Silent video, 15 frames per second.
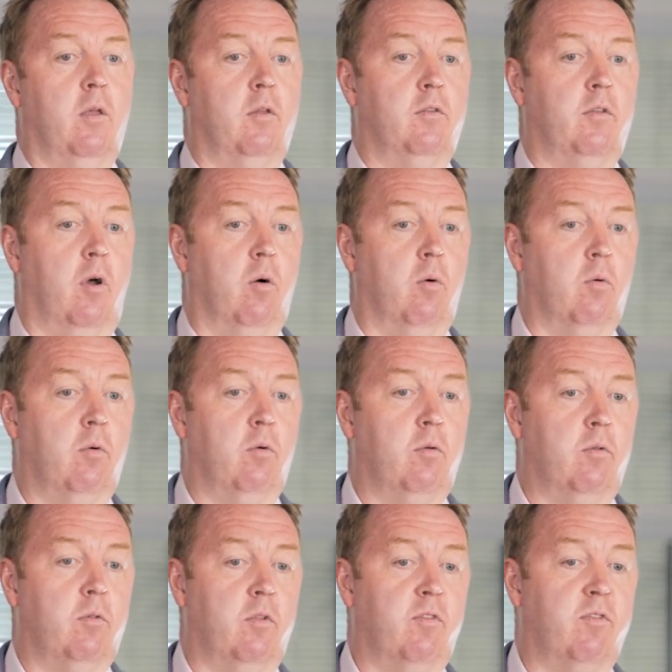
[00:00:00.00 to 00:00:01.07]
So
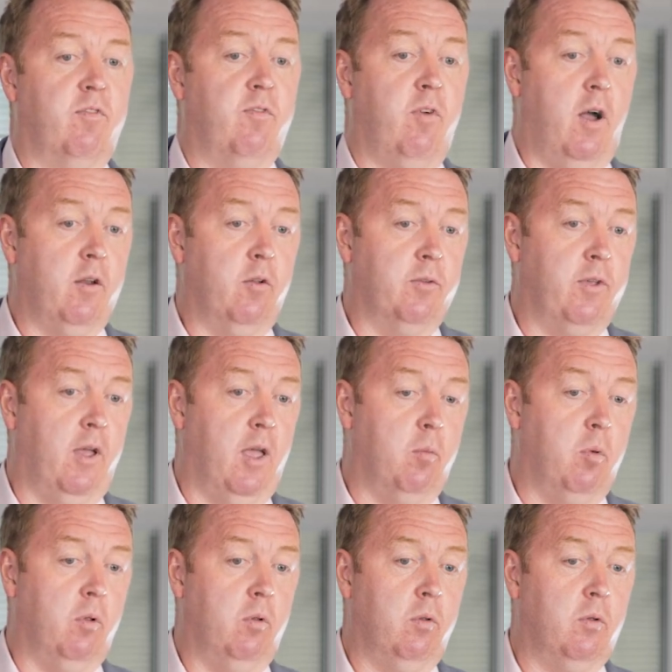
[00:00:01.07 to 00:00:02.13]
this final
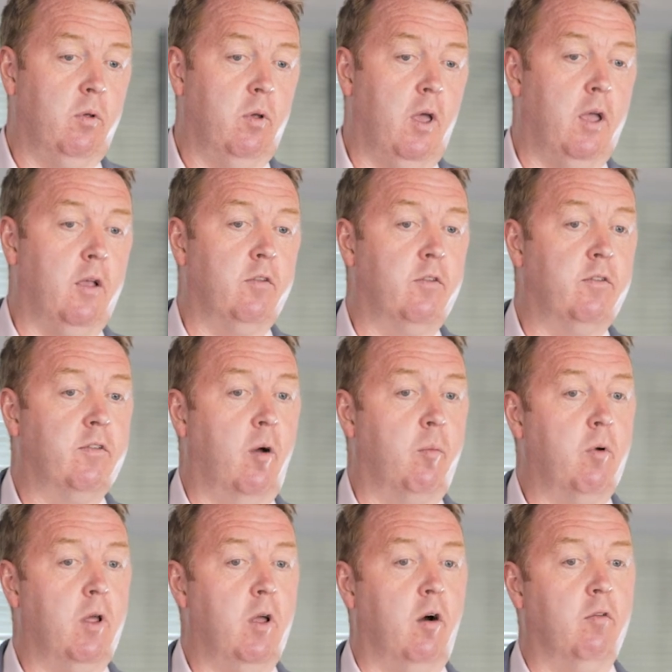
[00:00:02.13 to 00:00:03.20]
table is a
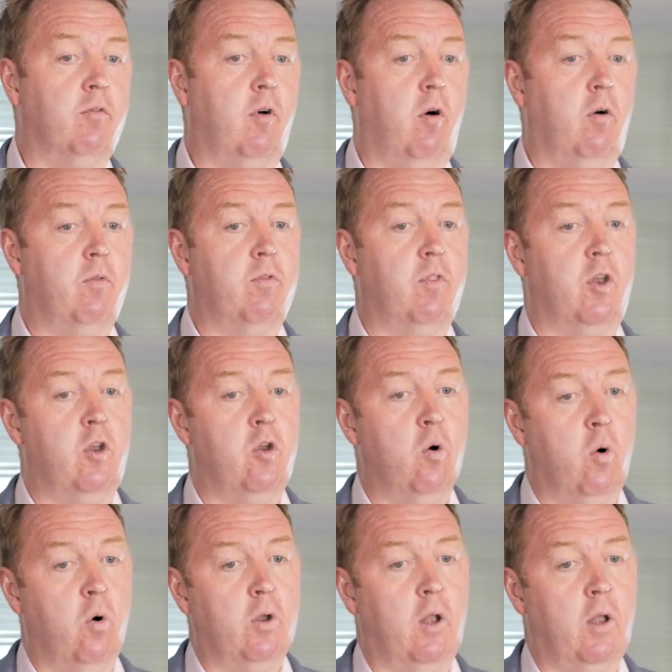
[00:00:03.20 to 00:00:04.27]
summary of the
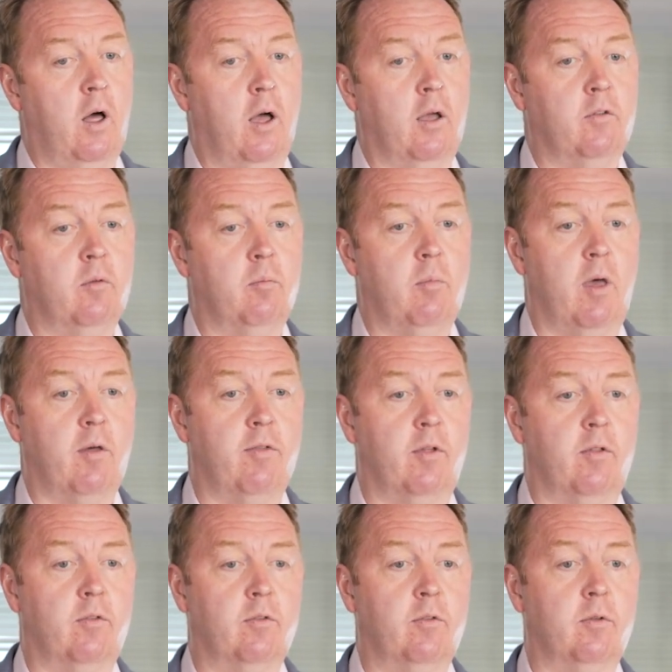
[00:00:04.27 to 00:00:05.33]
non-ELISA
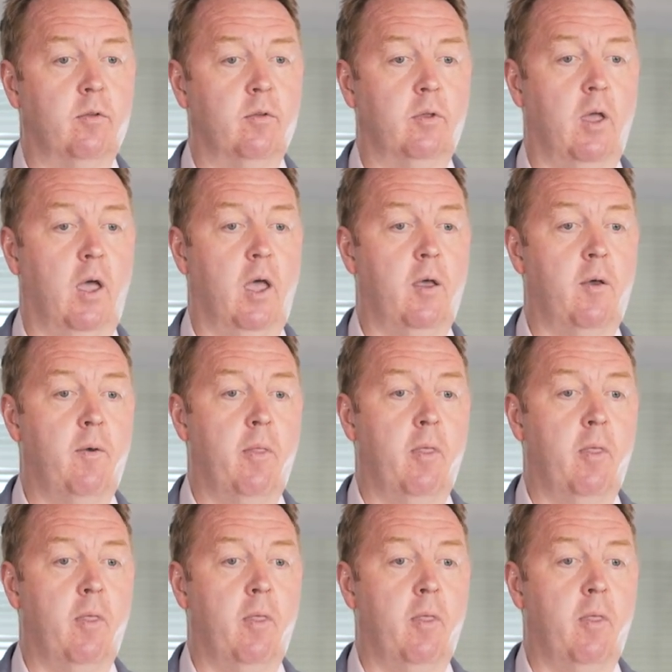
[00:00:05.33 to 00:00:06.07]
methods, okay?